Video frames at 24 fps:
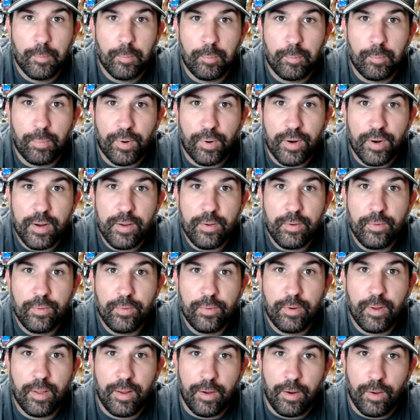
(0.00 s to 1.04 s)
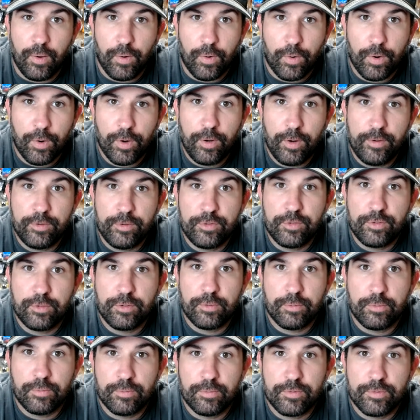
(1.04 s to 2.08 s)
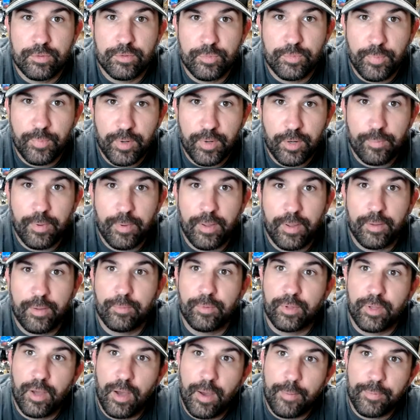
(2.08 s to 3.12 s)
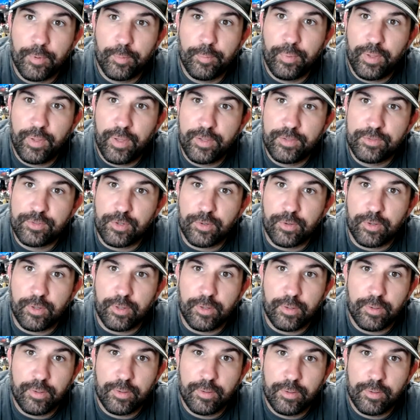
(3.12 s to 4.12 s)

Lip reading: brown and orange spinnerbait with copper blades on it,